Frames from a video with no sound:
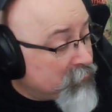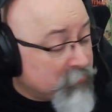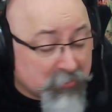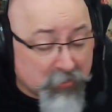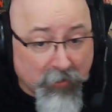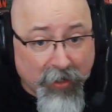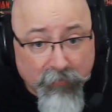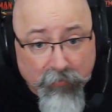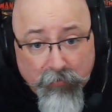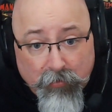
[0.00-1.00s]
So great.
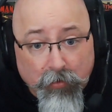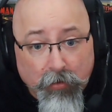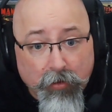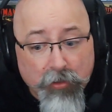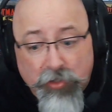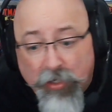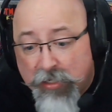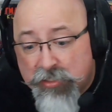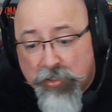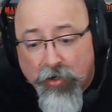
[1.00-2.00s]
So he
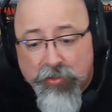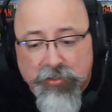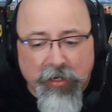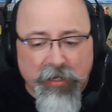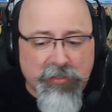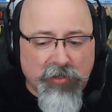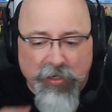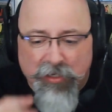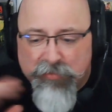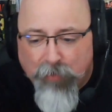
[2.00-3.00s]
starts,
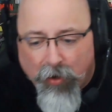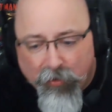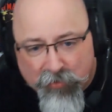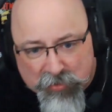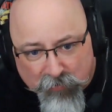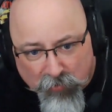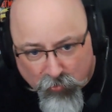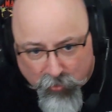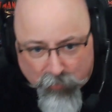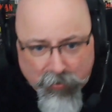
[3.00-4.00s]
he's part of this
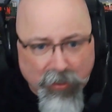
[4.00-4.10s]
group.